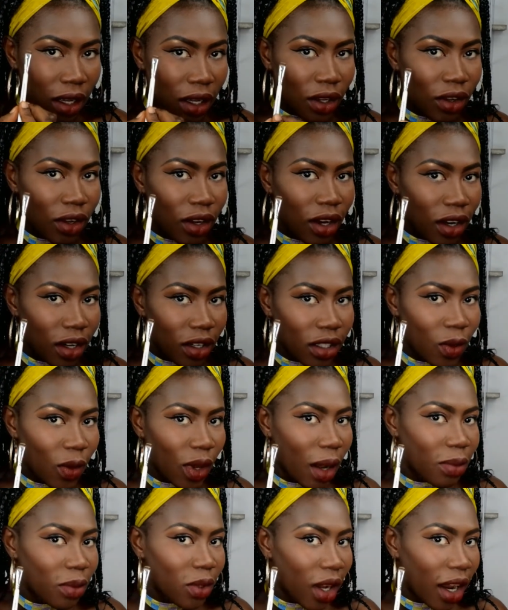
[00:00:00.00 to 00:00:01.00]
you guys see
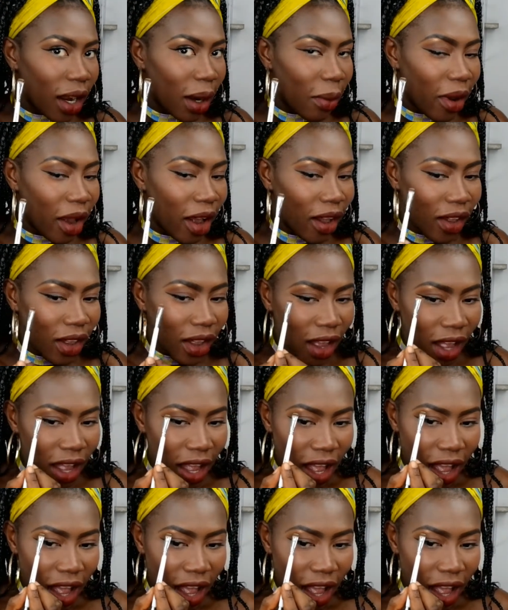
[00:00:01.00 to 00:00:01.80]
what I'm talking about.